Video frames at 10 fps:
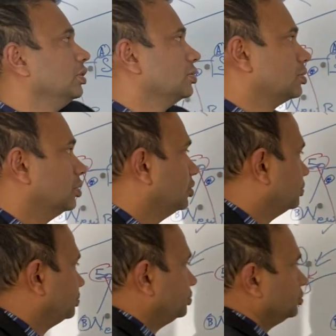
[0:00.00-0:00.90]
So
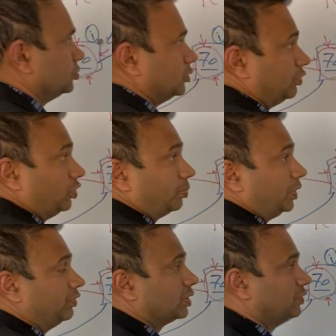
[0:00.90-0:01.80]
if your
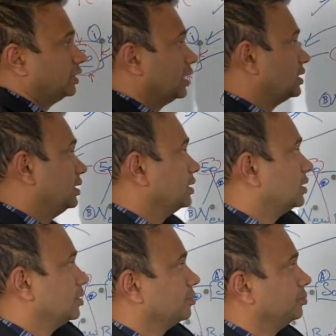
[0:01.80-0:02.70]
previous visa is this,
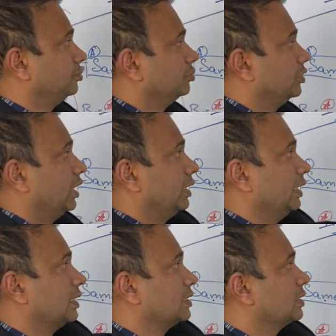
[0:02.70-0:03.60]
then
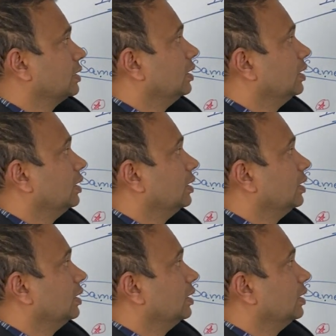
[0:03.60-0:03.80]
yes,